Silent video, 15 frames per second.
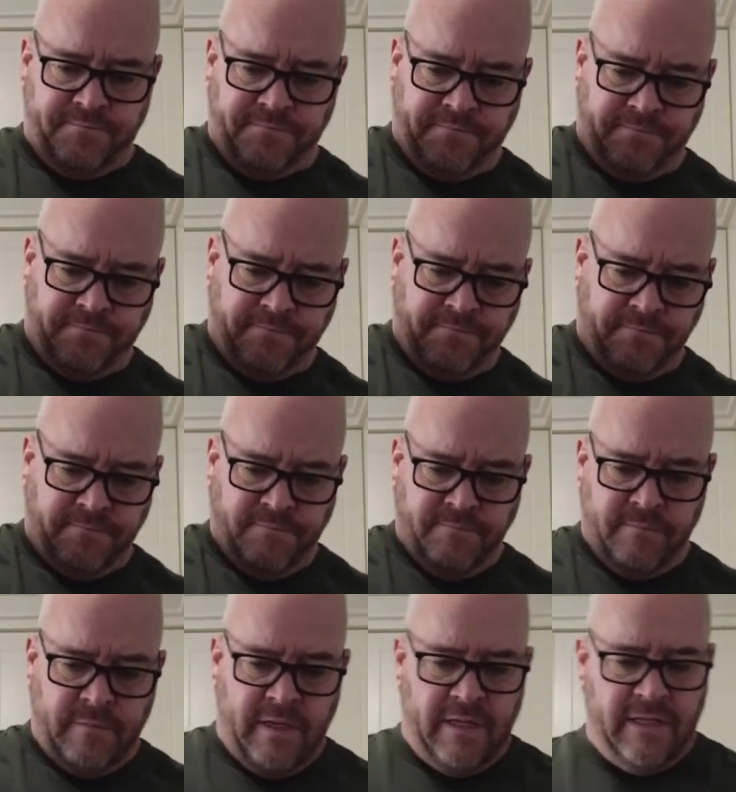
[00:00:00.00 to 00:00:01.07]

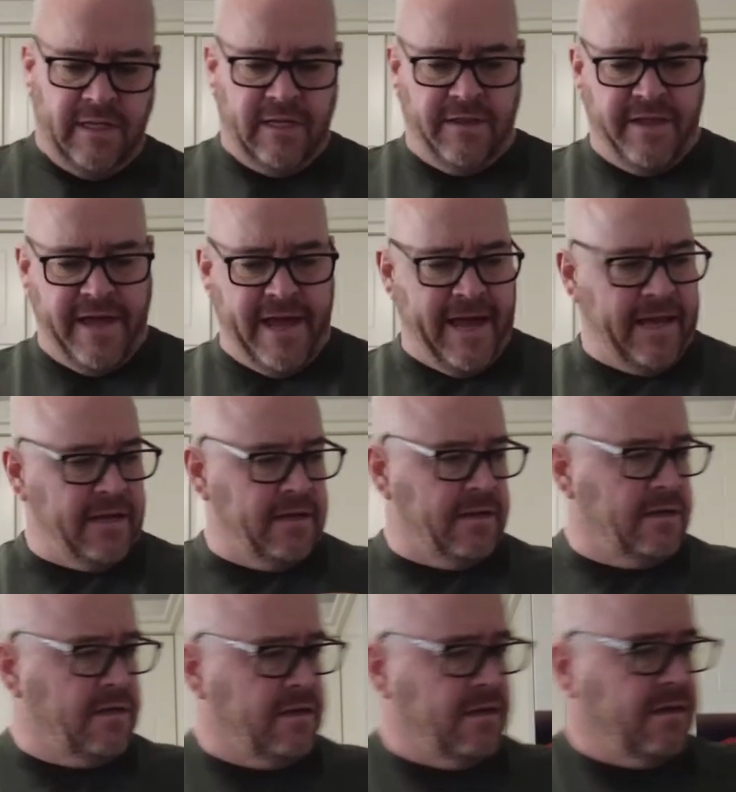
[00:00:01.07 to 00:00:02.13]
A little of that, and
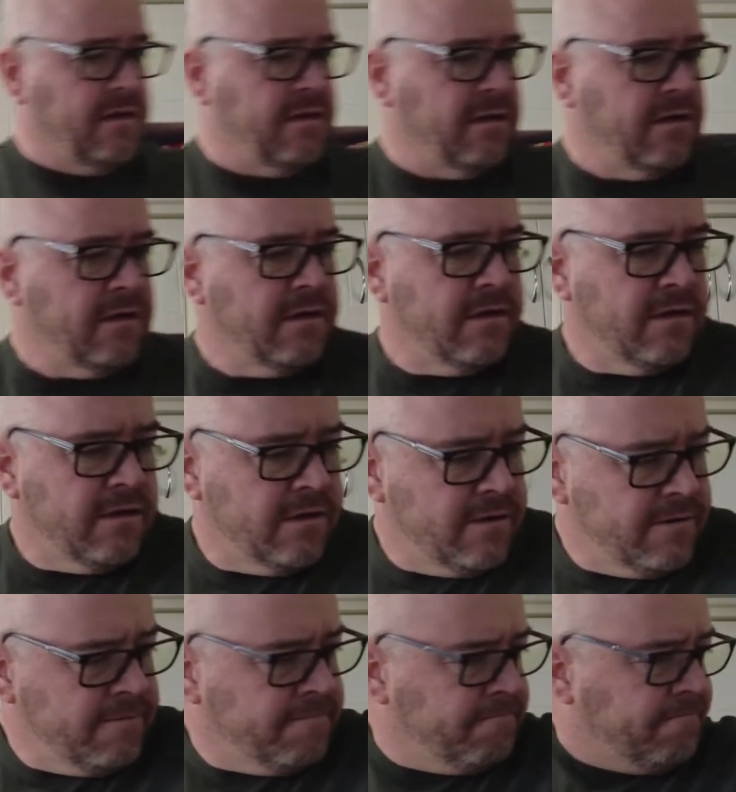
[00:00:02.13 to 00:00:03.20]

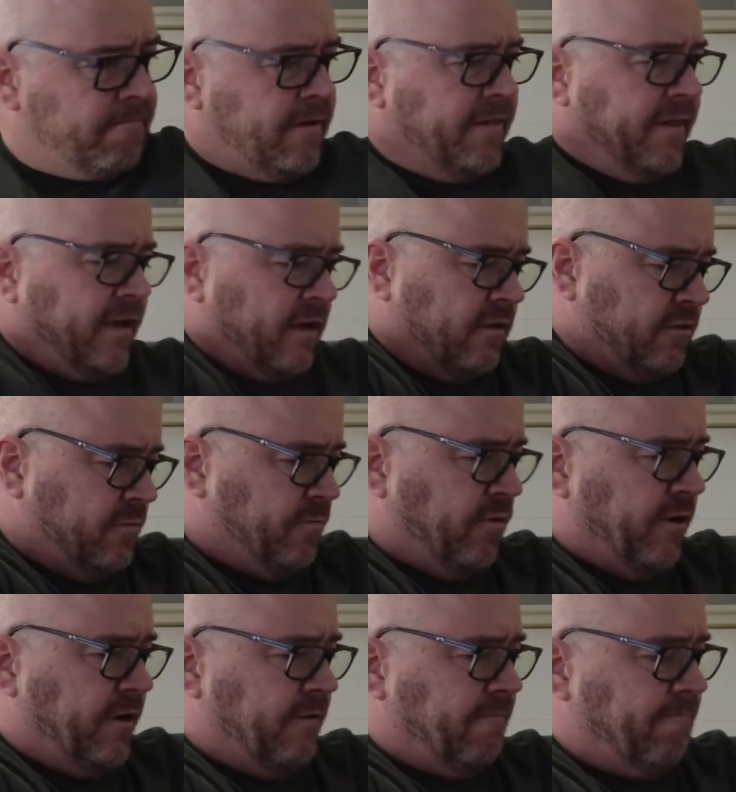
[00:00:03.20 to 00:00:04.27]
I think I'll just
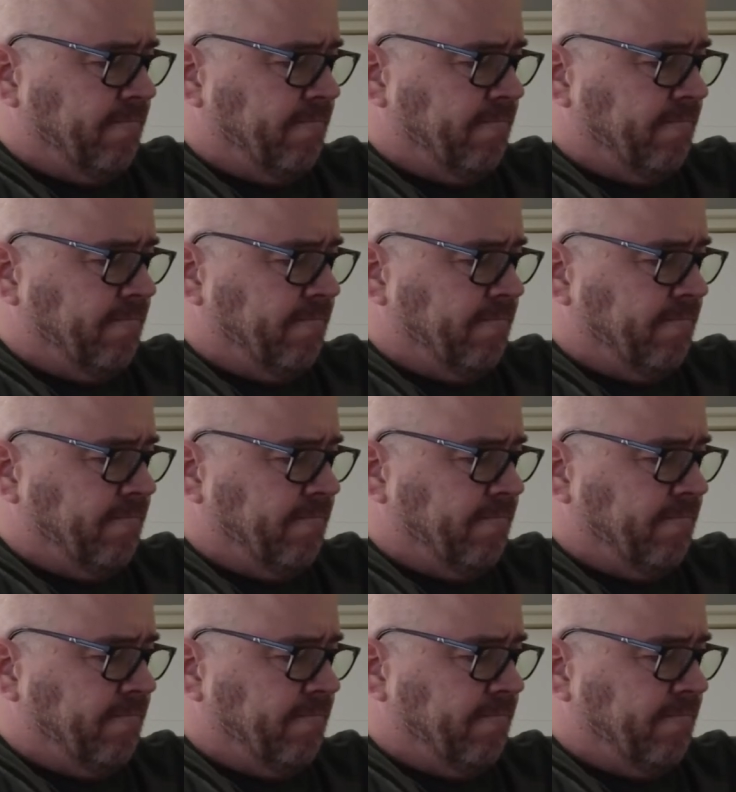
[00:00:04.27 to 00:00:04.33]
put